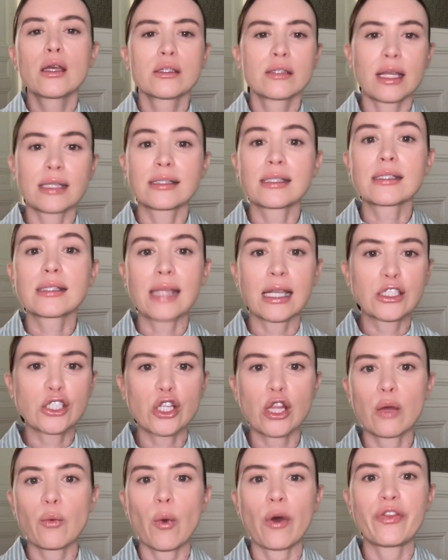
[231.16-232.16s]
So that's
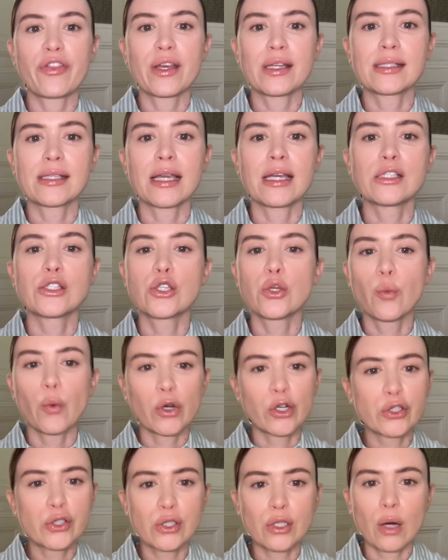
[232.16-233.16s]
essentially what this is. You
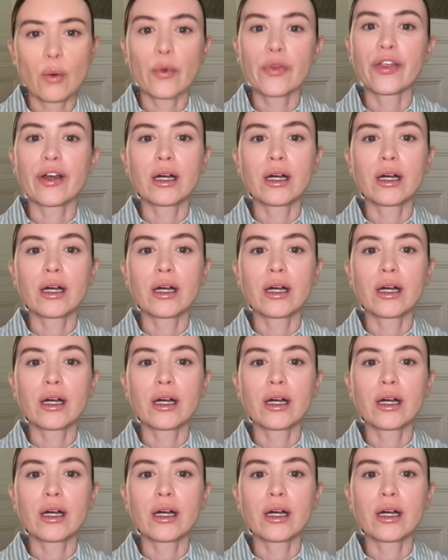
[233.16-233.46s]
want to start with